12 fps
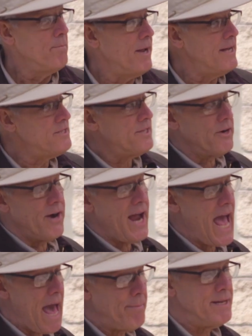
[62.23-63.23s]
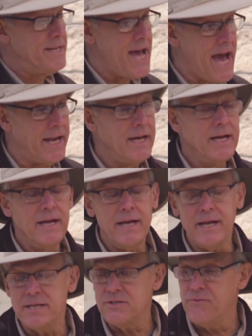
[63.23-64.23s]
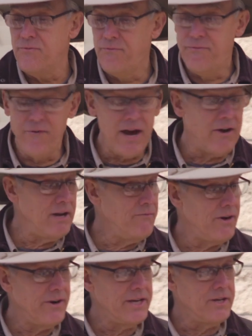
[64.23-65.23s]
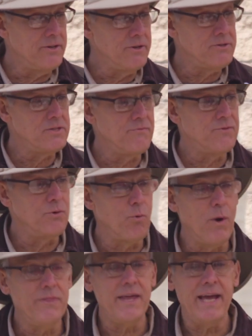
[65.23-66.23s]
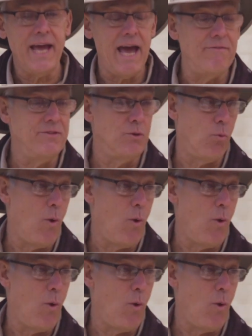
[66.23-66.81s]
Plus their habitat is very, very conducive to what they have in the